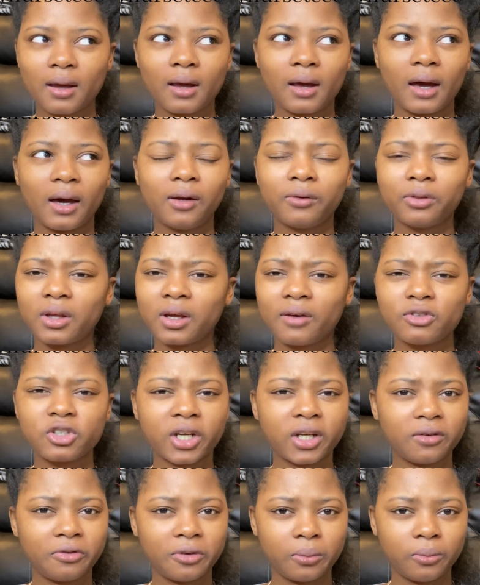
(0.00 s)
I don't think I've tried
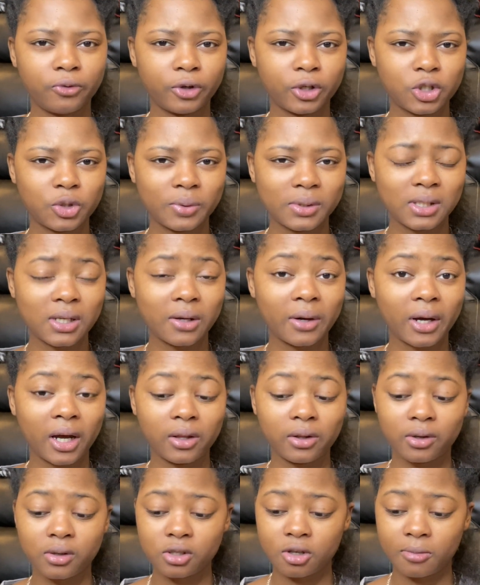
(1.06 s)
a foam for a twist out
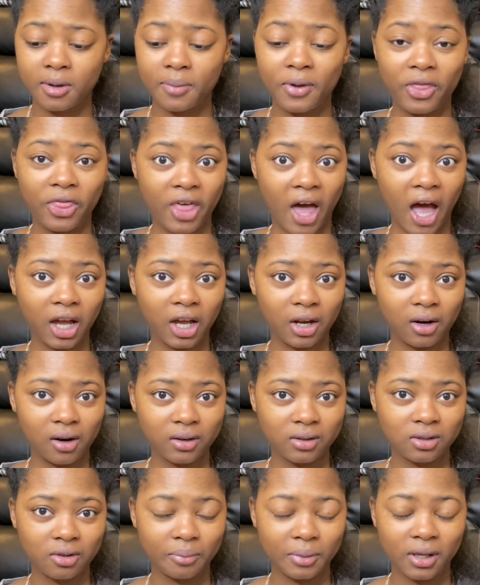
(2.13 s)
either, so maybe that could
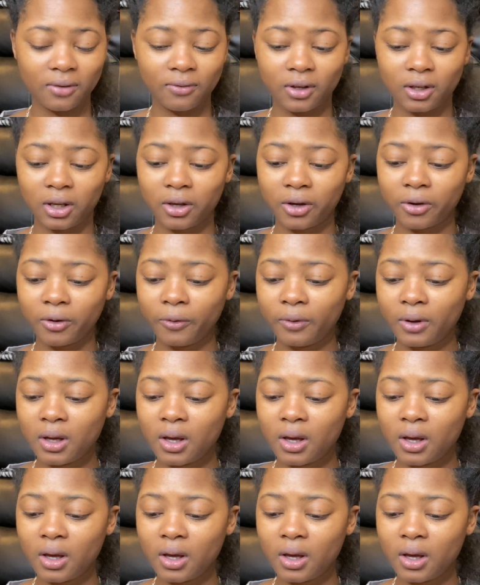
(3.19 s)
also be a video.